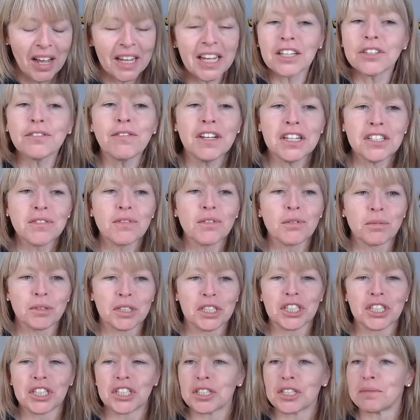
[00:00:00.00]
I guess first of all,
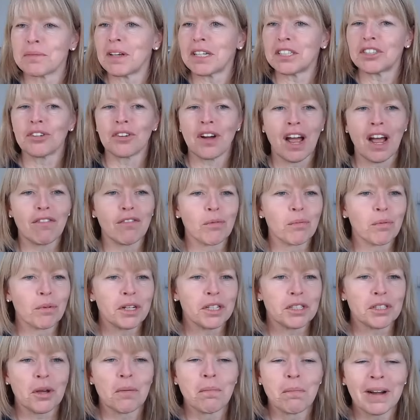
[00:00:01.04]
we should just make sure
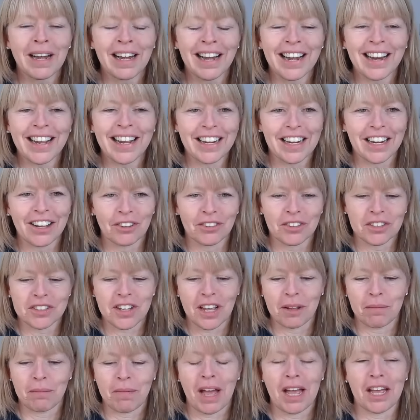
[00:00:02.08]
everybody's completely on the
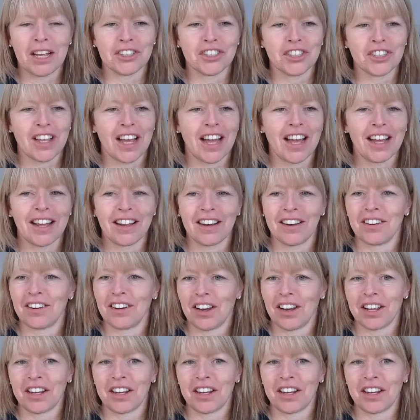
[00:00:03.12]
same page that mm.